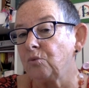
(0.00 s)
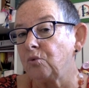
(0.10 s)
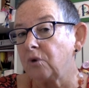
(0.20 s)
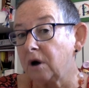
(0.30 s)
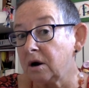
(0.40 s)

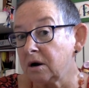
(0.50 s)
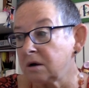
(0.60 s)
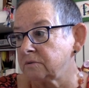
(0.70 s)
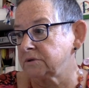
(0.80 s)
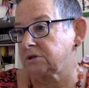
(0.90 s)
while I
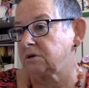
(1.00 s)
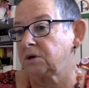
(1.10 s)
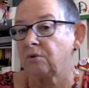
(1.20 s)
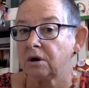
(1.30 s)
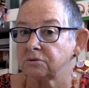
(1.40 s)
was
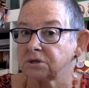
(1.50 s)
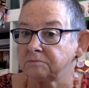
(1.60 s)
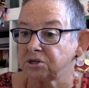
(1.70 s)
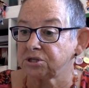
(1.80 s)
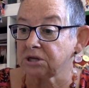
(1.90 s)
on
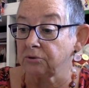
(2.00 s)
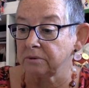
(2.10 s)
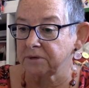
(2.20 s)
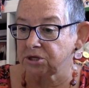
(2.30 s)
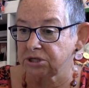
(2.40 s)
my sewing
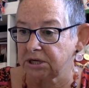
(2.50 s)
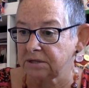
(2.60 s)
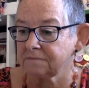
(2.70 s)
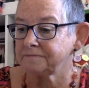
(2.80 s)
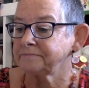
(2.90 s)

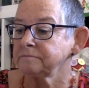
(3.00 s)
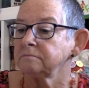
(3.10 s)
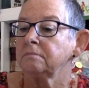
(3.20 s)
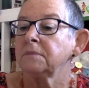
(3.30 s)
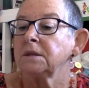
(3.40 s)
machine,
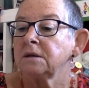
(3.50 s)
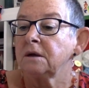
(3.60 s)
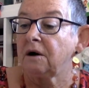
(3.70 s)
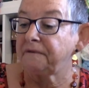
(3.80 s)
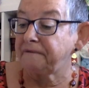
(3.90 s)

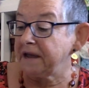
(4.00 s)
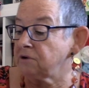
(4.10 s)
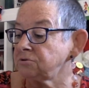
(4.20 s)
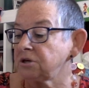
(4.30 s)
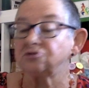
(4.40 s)
I
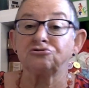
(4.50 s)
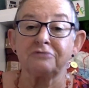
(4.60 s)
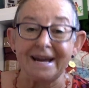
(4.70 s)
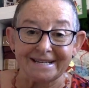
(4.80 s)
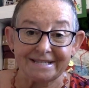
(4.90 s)
found a
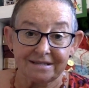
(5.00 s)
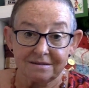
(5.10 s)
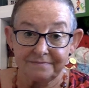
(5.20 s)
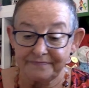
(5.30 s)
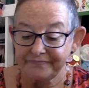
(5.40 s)
dress
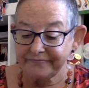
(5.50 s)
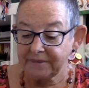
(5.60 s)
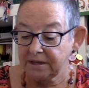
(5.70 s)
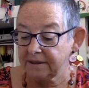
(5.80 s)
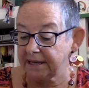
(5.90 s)

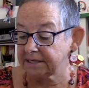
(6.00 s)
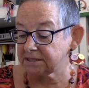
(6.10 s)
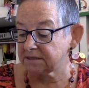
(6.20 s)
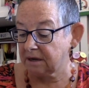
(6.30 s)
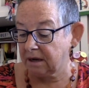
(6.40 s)
that